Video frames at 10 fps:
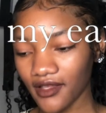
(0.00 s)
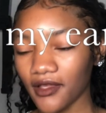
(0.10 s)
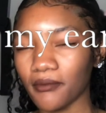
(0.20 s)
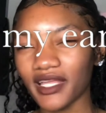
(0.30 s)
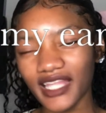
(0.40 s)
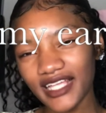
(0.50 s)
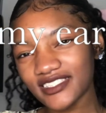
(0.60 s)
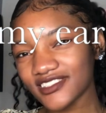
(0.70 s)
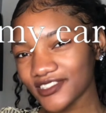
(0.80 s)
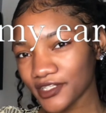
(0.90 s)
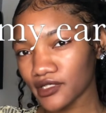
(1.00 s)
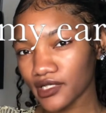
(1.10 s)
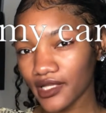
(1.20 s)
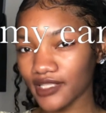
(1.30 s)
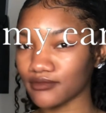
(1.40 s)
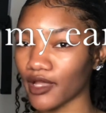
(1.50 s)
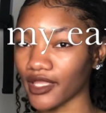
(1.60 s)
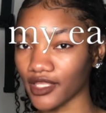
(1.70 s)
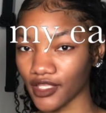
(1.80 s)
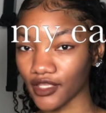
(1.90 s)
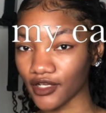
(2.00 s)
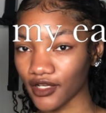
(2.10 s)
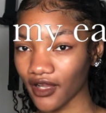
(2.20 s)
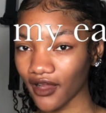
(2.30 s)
My last insecurity is my ear.